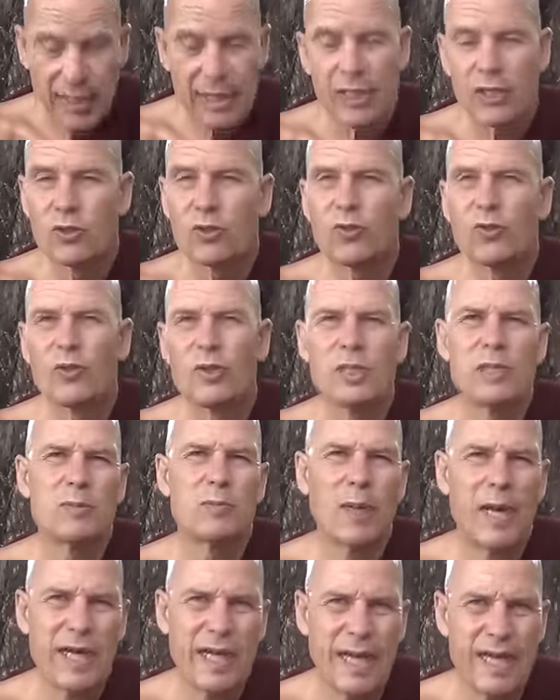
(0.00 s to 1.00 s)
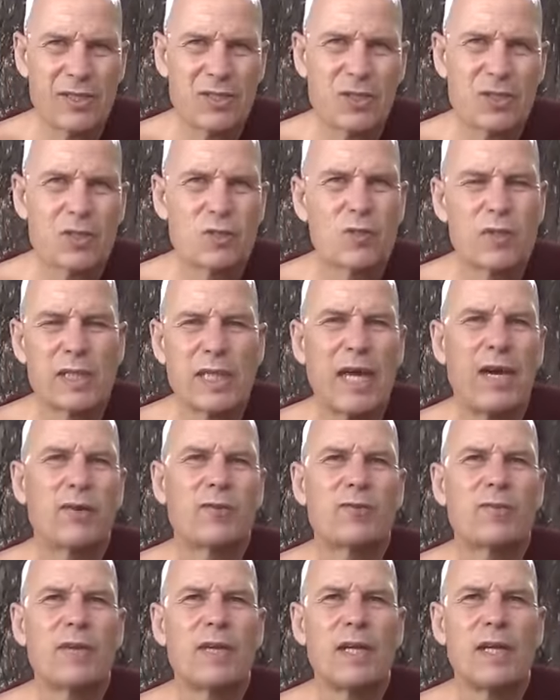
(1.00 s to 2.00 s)
he do these bad actions
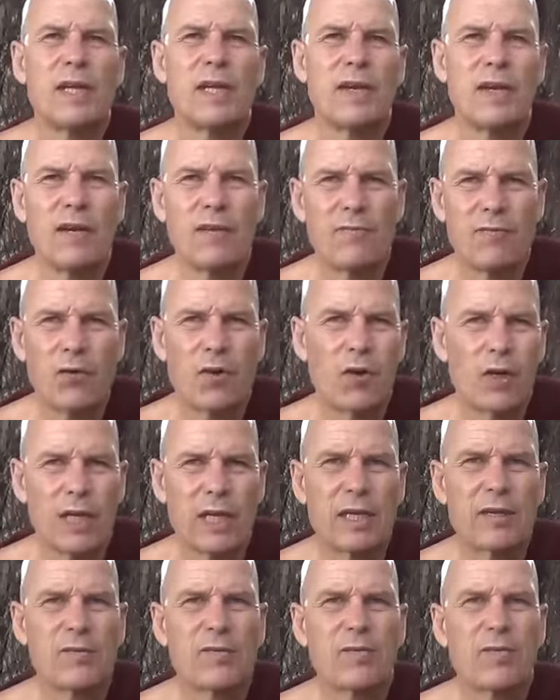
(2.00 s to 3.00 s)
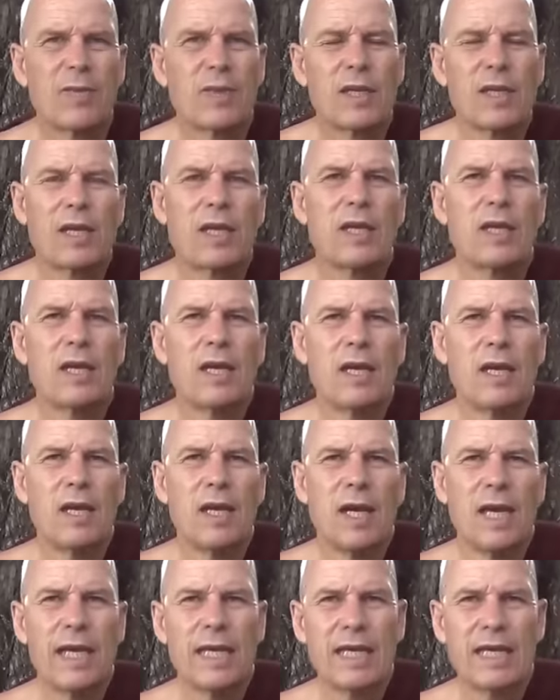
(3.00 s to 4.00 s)
without uh, falling?
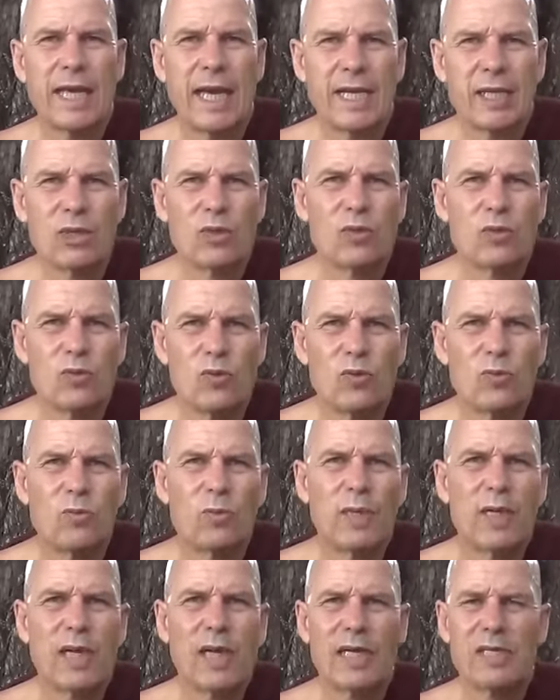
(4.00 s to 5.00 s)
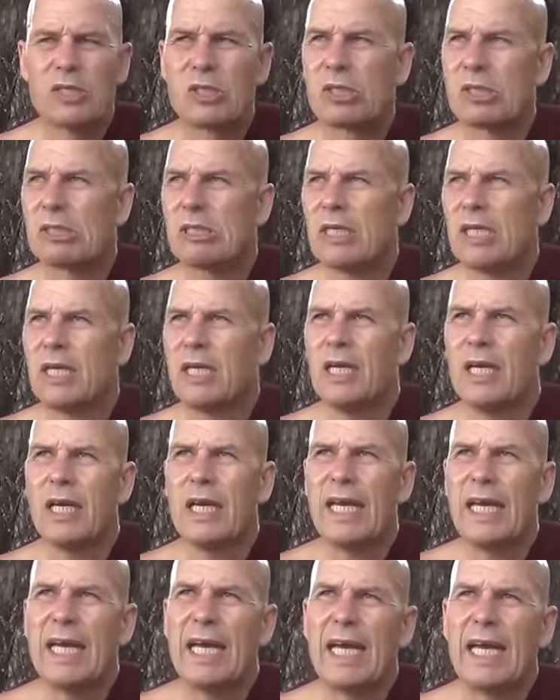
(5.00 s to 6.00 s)
Uh, he can do because
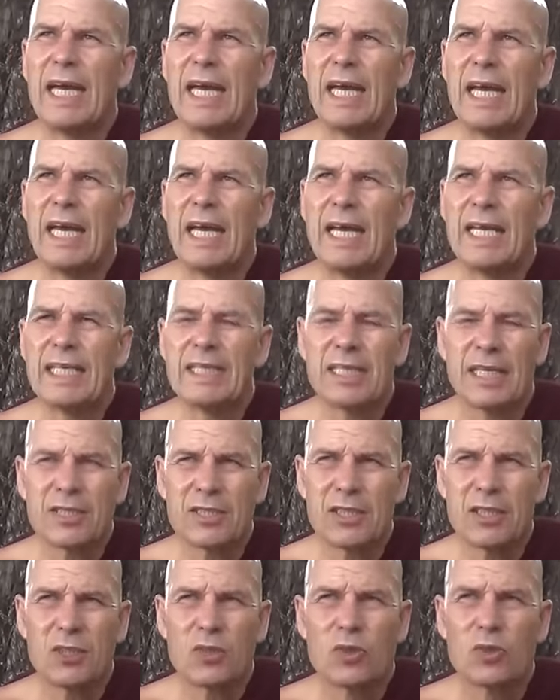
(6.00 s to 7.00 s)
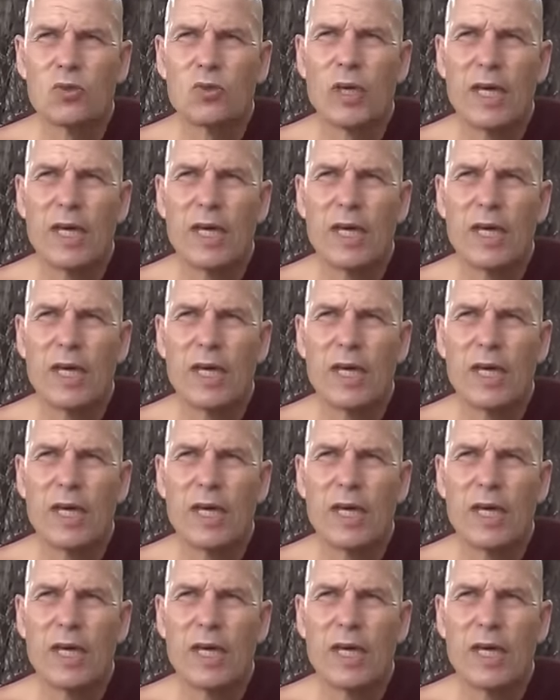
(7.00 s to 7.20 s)
uh, he doesn't do